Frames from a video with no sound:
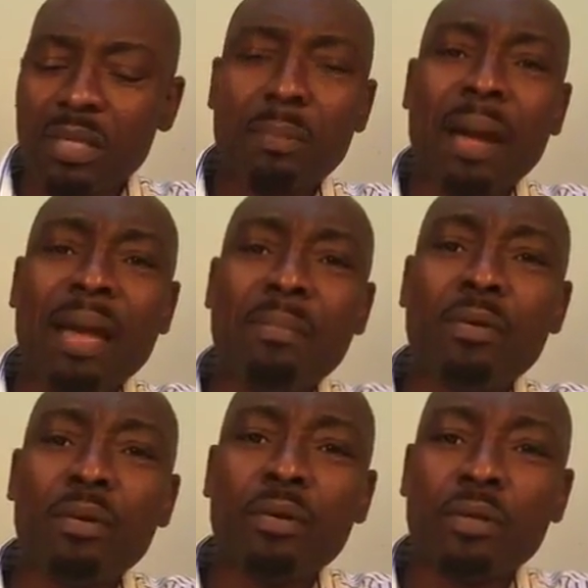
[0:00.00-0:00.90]
the
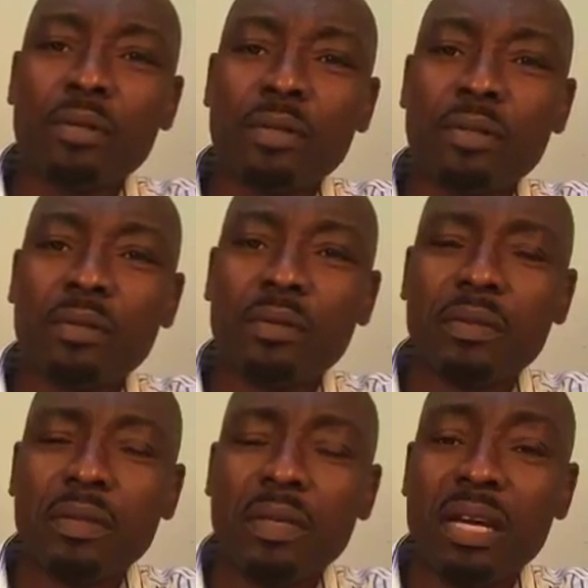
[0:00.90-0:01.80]
Bible
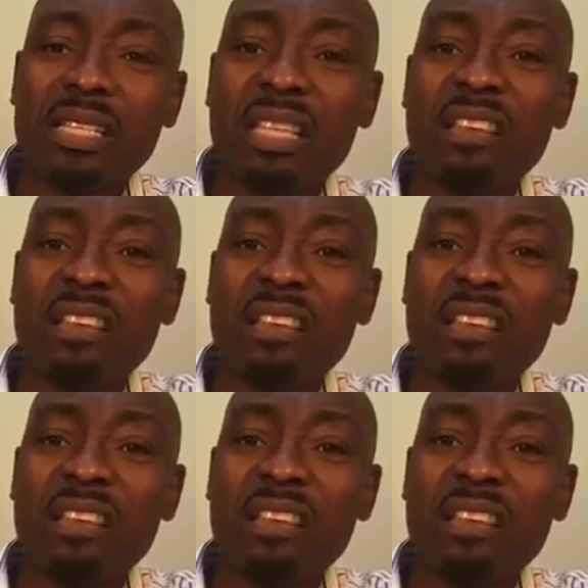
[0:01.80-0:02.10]
has